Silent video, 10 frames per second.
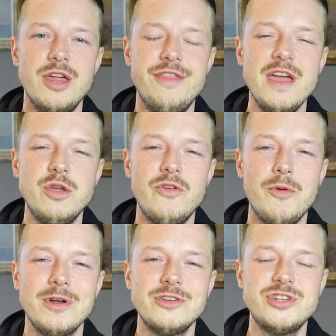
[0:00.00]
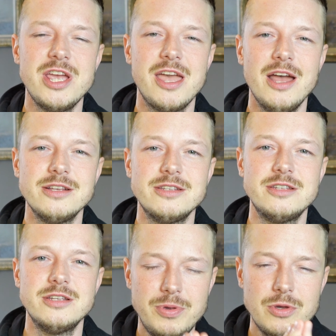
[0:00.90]
Thank you very much,
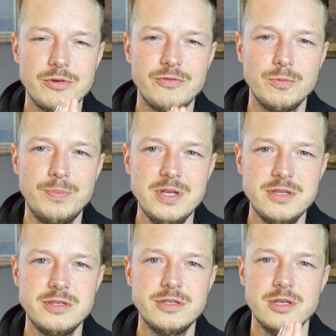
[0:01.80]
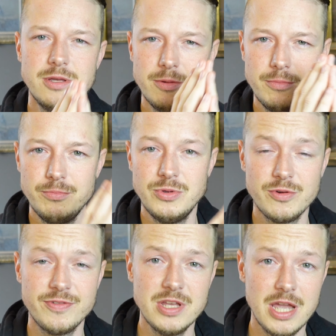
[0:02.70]
JCASS. Beautiful piece,
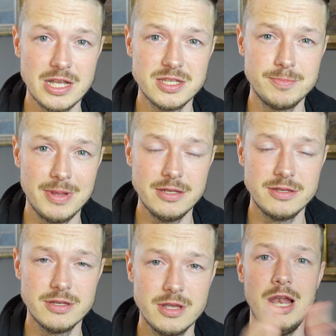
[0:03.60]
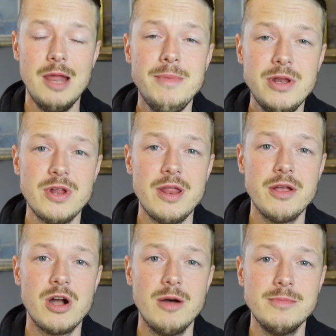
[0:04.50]
beautifully explained. Let me know down in the
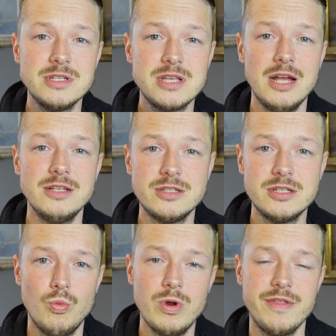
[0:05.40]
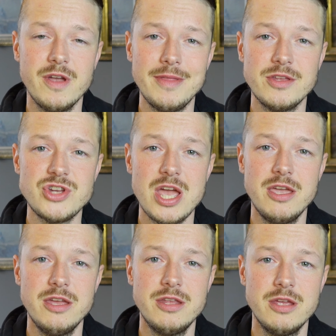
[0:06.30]
comments, guys. What do you think about the
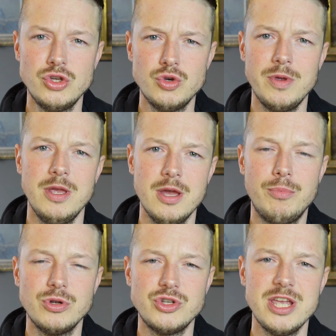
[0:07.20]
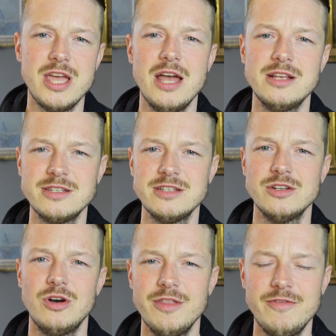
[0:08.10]
jacket? Should we put JCASS
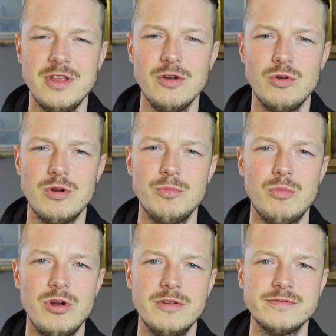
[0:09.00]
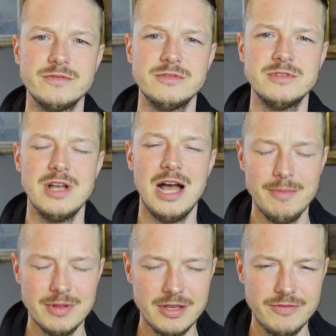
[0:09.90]
on the video more often? I
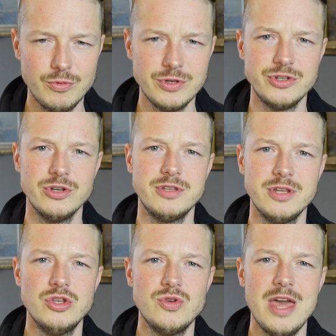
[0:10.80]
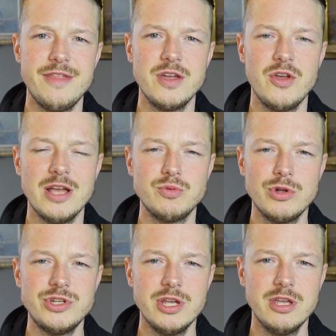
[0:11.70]
believe we should. So yeah, thank you guys for
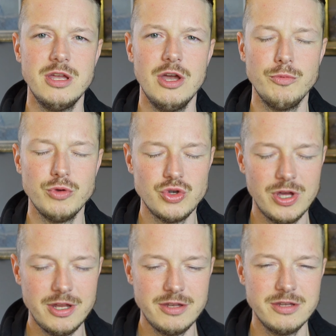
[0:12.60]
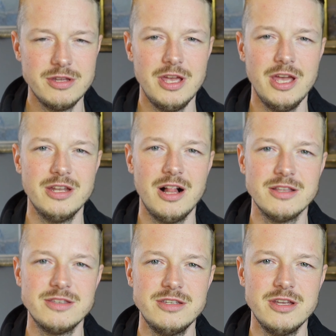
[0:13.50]
watching. I hope you enjoyed it, and
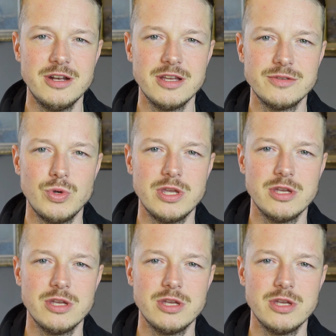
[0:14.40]
I'll see you next week.